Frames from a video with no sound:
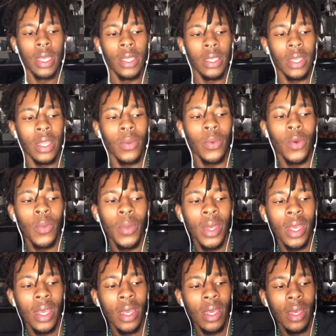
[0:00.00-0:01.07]
So there will
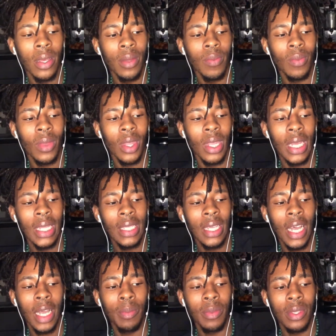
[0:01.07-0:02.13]
be a
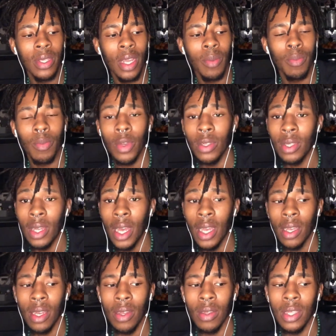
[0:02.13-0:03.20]
timestamp most
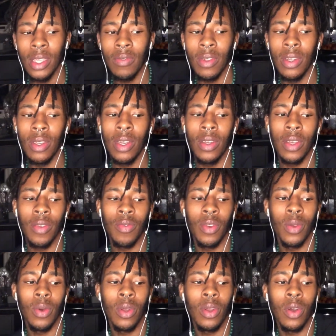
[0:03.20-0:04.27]
likely on this video if
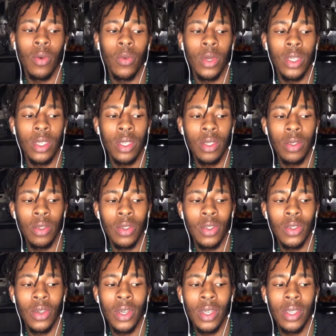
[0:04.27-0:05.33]
you are not wishing to
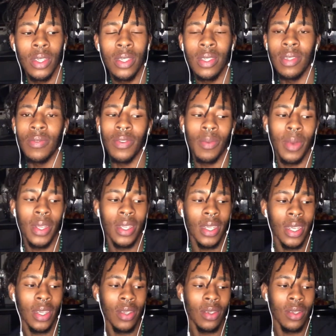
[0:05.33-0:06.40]
join us for
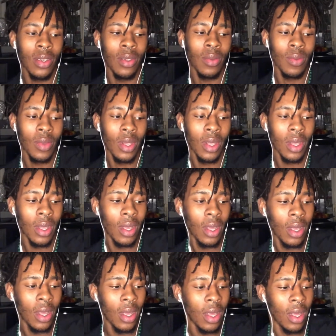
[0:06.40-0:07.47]
meditation
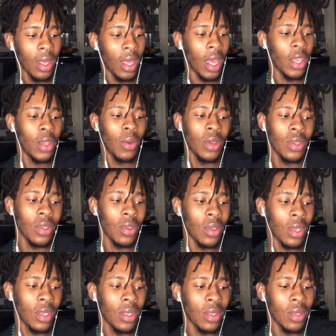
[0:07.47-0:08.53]
and you are just
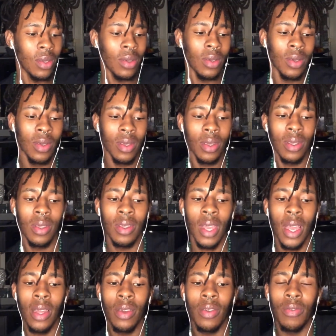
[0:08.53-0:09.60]
looking to
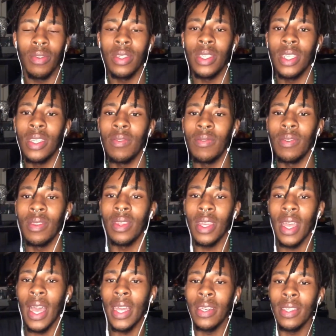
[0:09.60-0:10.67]
kind of receive the
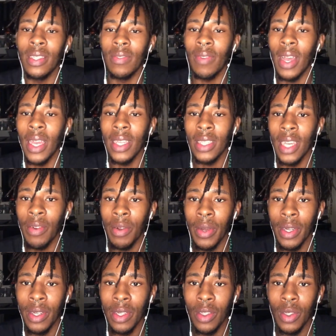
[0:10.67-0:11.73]
guidance via tarot
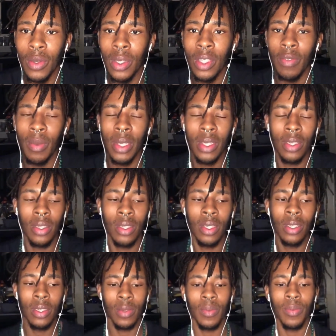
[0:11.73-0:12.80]
and intuitive messages.